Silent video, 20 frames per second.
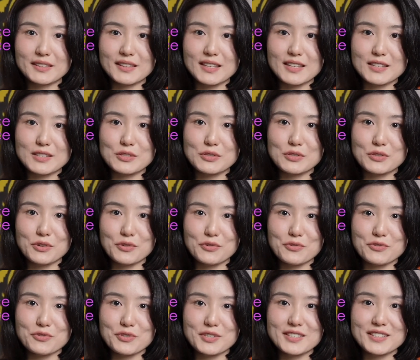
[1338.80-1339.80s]
the
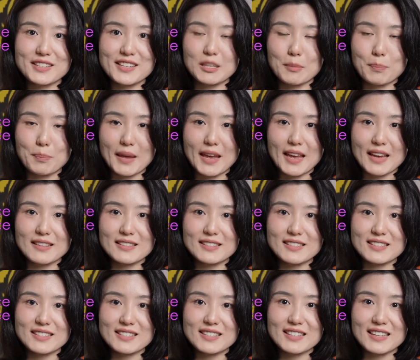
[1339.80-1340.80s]
children
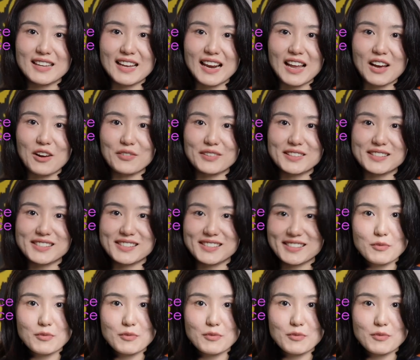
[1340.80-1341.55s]
dependent allowance.